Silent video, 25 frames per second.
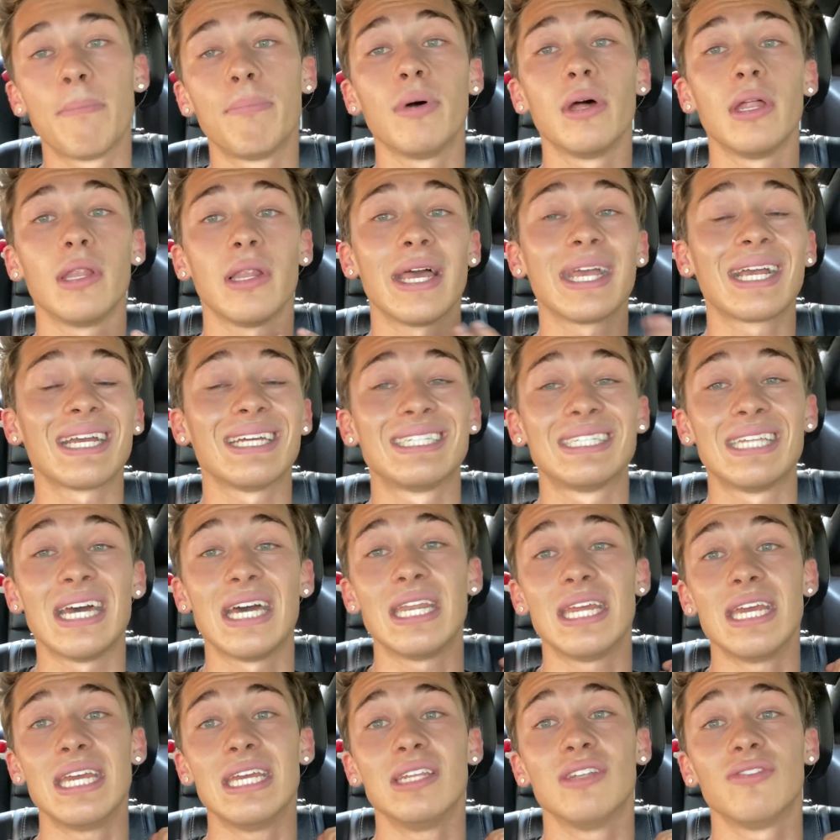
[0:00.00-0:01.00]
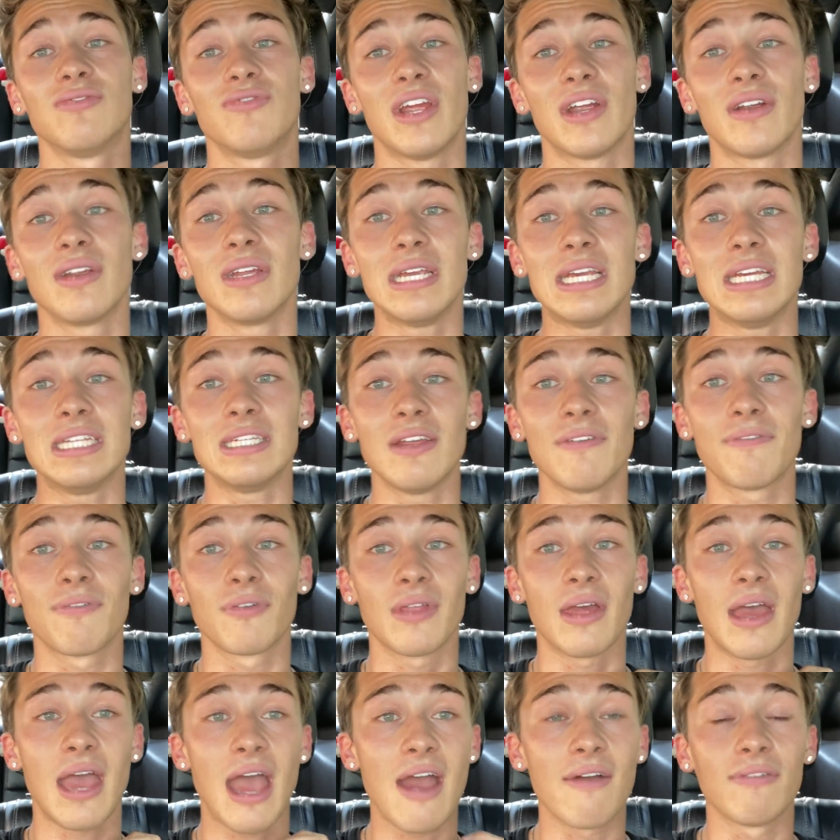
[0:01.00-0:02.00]
But like I said, it is very easy for
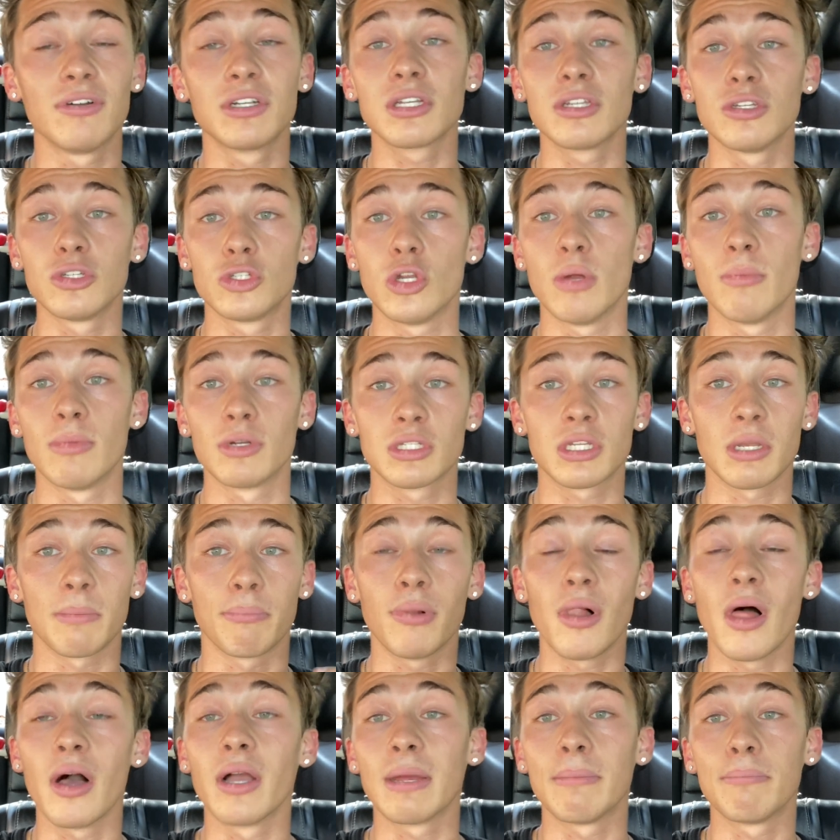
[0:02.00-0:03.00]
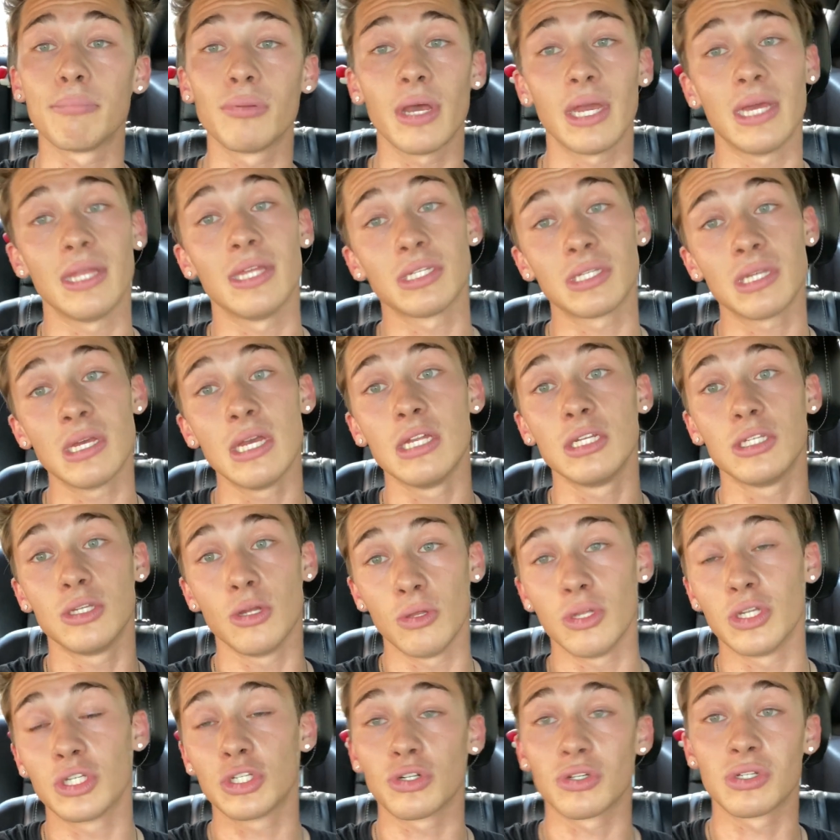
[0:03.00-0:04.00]
the average consumer to plug and play this, do
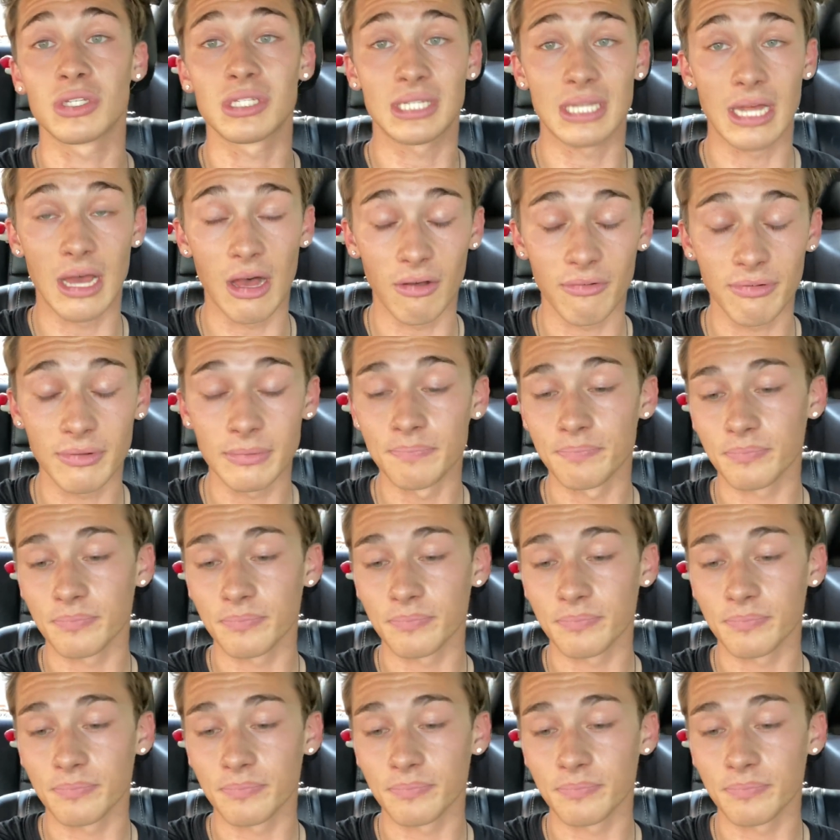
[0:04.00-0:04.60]
this yourself.